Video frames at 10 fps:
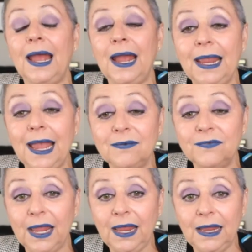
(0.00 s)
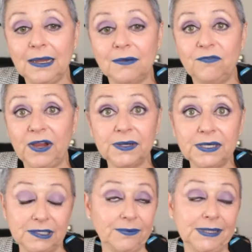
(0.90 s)
I have a very
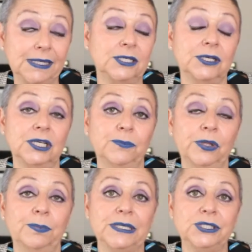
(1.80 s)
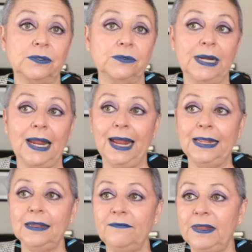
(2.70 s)
good relationship with my children. I
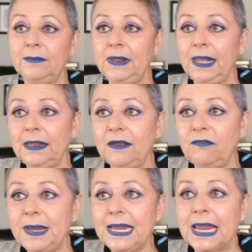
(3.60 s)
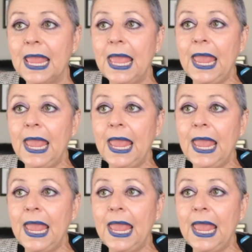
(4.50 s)
love them, they love me.